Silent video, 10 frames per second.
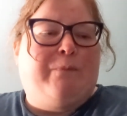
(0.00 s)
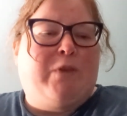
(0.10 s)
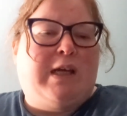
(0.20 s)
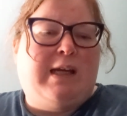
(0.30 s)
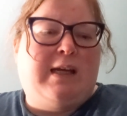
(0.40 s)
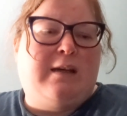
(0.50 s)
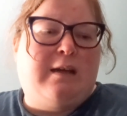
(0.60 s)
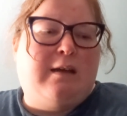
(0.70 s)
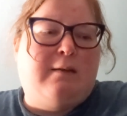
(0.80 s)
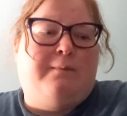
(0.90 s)
And
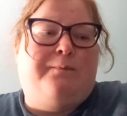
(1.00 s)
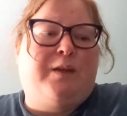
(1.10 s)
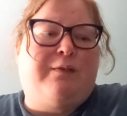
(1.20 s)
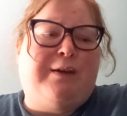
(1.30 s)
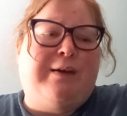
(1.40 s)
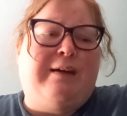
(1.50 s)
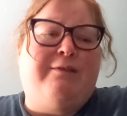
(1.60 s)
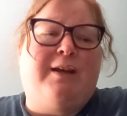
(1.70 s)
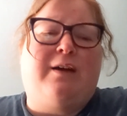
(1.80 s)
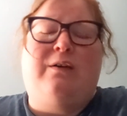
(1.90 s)
if you
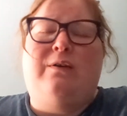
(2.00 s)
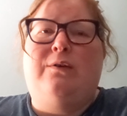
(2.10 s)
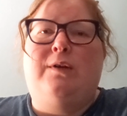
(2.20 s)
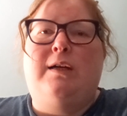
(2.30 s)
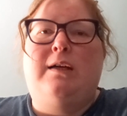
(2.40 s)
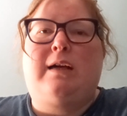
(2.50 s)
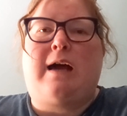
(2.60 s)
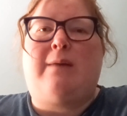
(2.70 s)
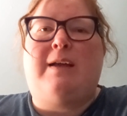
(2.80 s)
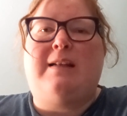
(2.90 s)
have your own
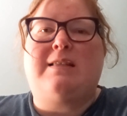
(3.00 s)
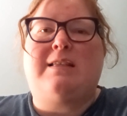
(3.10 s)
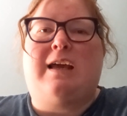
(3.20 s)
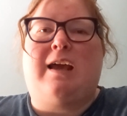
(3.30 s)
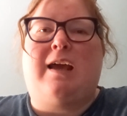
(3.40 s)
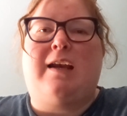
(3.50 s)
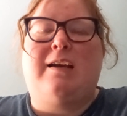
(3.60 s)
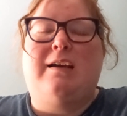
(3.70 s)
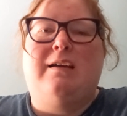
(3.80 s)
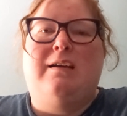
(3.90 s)
comments
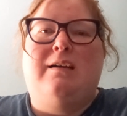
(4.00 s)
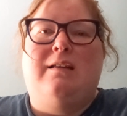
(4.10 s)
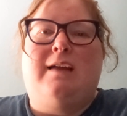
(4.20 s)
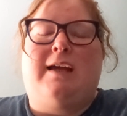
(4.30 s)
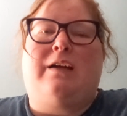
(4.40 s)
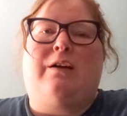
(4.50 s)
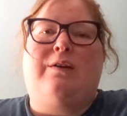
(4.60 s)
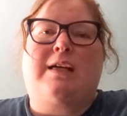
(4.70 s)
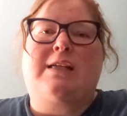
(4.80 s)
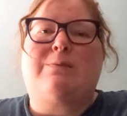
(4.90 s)
on like your
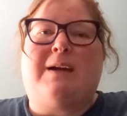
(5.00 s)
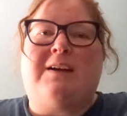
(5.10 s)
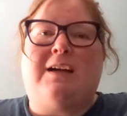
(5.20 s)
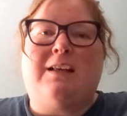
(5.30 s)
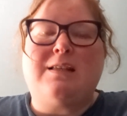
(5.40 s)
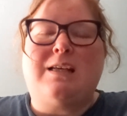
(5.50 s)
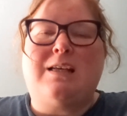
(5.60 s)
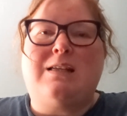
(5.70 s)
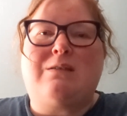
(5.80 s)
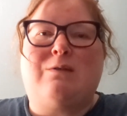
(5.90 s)
own
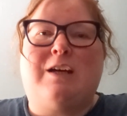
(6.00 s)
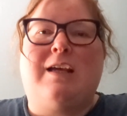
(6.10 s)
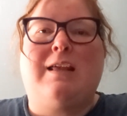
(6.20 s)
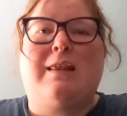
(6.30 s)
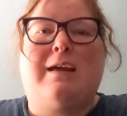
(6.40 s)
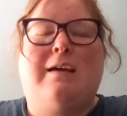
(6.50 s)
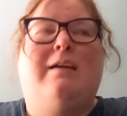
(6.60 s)
experiences with